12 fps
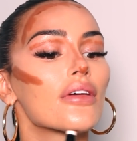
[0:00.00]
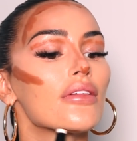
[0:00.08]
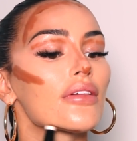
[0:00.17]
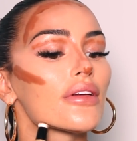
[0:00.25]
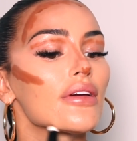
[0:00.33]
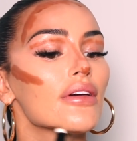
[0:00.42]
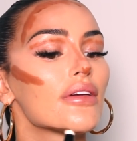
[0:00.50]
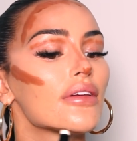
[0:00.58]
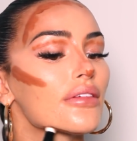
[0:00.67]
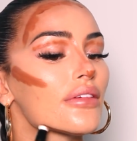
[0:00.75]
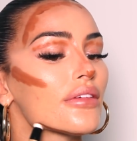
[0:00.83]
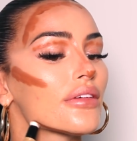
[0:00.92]
I'm going to go
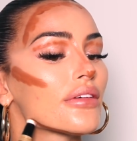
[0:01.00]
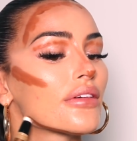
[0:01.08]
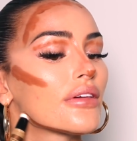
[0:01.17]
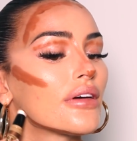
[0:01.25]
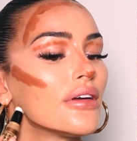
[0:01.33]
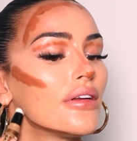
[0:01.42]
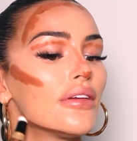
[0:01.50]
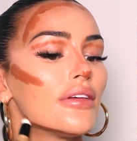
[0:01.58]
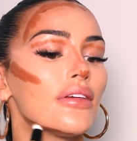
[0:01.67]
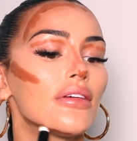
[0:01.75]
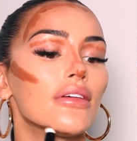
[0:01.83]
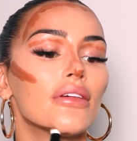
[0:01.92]
along the jawline
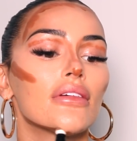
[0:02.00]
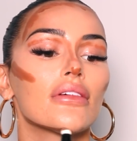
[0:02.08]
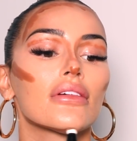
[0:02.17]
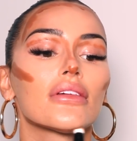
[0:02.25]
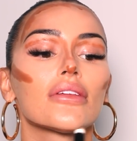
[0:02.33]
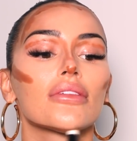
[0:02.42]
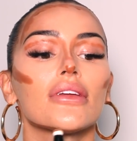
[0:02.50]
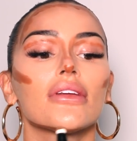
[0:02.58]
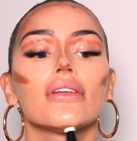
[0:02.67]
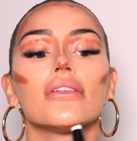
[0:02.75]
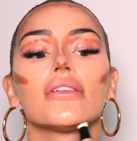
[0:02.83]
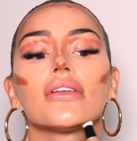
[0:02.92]
because I've been
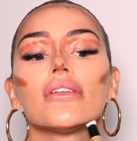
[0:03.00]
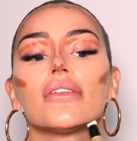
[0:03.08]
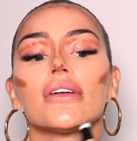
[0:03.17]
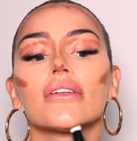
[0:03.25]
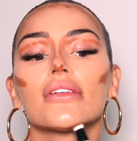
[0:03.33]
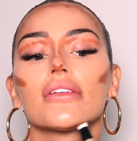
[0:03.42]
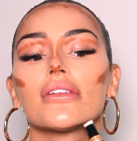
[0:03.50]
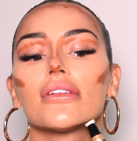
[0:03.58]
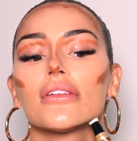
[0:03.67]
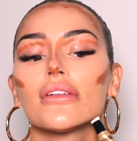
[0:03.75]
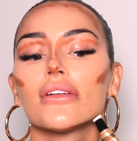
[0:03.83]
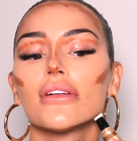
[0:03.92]
eating too much.
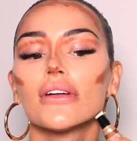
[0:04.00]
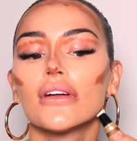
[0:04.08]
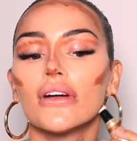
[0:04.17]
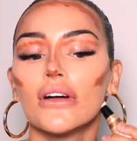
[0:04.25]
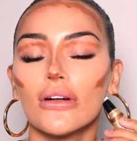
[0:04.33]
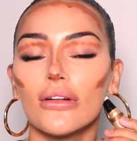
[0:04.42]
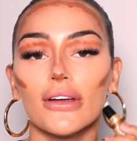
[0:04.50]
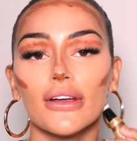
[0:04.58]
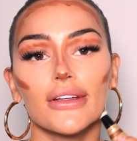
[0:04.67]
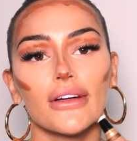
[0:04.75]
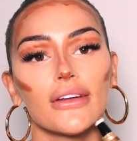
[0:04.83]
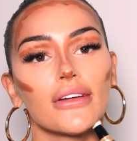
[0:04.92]
When I
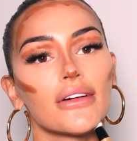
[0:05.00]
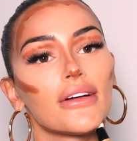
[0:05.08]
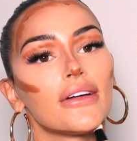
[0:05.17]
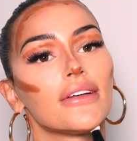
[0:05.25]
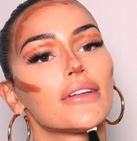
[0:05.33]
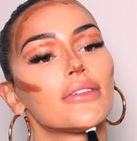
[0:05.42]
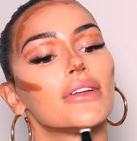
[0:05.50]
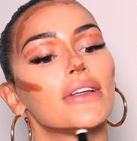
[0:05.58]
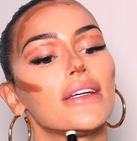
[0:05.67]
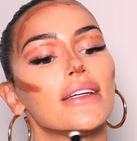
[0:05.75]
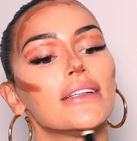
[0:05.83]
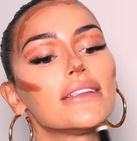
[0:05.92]
tell you guys, I've been
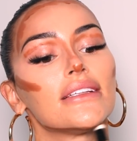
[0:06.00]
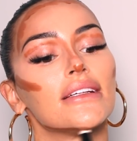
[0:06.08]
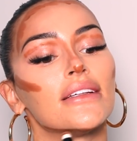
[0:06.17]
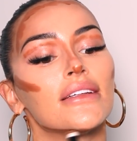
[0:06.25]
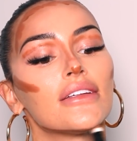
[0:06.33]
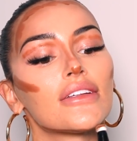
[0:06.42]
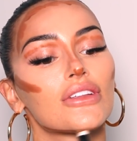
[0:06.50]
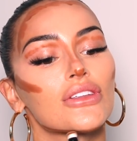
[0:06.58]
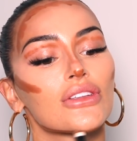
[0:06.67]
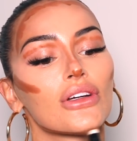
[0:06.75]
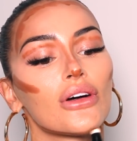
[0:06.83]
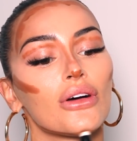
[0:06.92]
eating
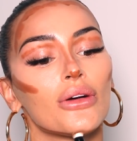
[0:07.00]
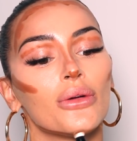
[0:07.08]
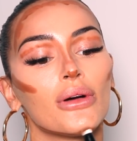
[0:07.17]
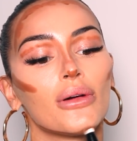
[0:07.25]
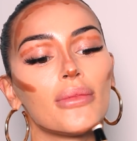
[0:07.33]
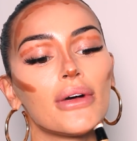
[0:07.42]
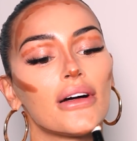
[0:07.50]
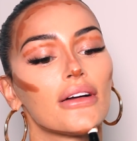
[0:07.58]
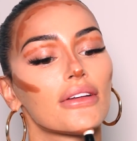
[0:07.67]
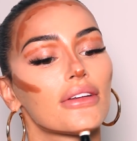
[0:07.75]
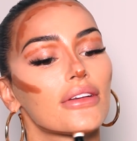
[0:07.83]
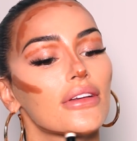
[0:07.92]
so
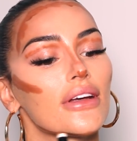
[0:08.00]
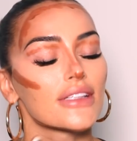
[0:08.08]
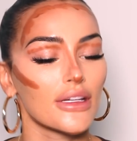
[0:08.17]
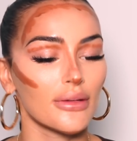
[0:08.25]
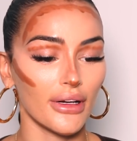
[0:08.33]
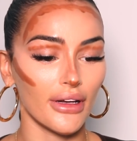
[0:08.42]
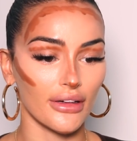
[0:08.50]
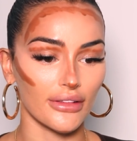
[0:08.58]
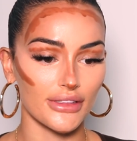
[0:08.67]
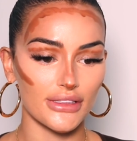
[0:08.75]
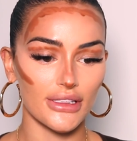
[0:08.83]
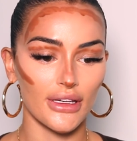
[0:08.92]
much. anyone
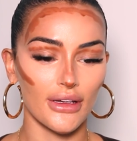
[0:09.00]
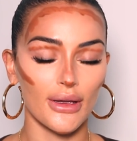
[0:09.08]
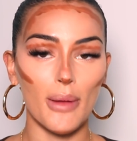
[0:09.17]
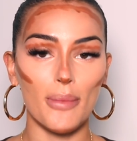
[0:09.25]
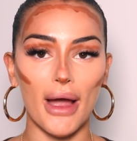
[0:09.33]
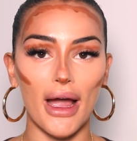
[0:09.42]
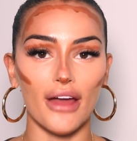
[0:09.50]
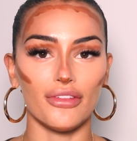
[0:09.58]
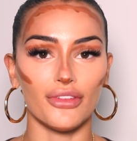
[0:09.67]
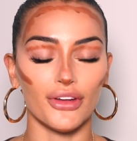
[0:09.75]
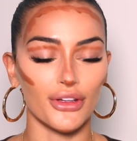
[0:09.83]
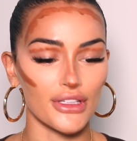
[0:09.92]
else? Bad
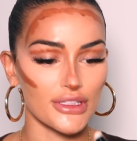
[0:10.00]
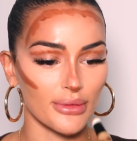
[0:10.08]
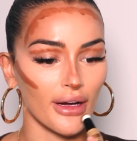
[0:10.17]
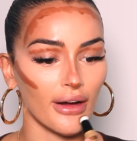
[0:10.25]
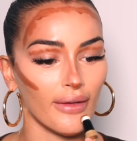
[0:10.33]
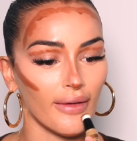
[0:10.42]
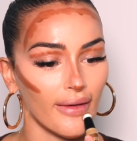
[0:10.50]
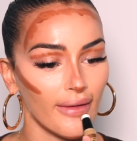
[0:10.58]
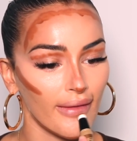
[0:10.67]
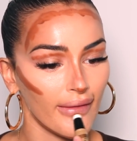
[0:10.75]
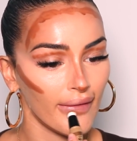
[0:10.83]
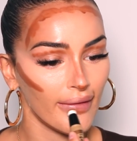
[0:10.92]
food as well.
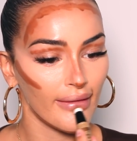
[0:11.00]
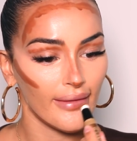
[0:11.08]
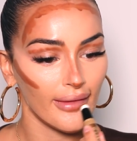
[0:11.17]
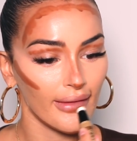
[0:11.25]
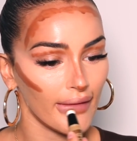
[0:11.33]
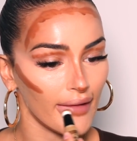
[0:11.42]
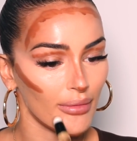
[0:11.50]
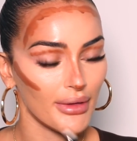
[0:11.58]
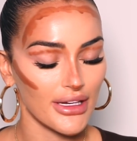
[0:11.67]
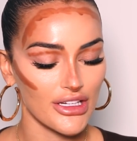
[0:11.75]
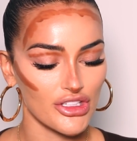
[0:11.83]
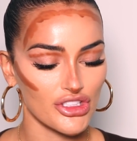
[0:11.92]
I've
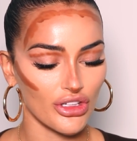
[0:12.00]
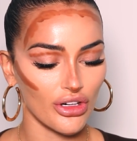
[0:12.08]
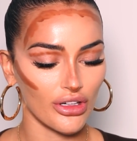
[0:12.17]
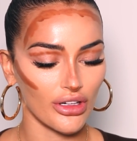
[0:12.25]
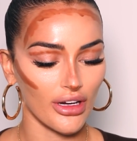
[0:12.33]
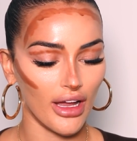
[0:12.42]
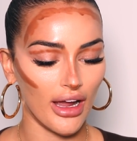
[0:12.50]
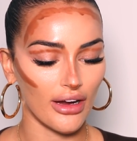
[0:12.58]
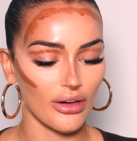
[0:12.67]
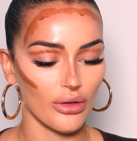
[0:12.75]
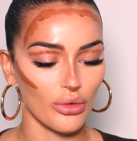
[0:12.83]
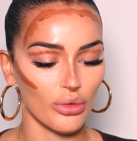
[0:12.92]
been eating chocolate like
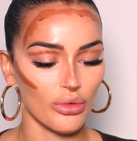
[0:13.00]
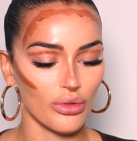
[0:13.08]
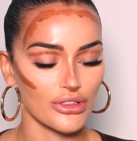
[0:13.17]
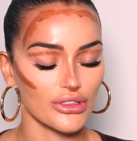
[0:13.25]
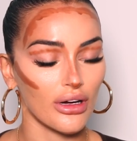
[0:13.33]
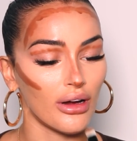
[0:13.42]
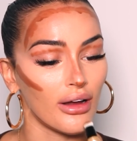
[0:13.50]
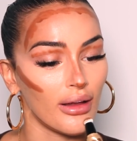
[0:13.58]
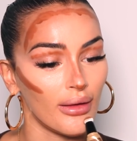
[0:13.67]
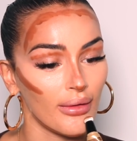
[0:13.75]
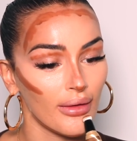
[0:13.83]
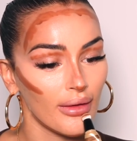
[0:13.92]
all the
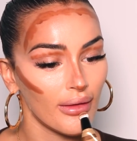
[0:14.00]
time.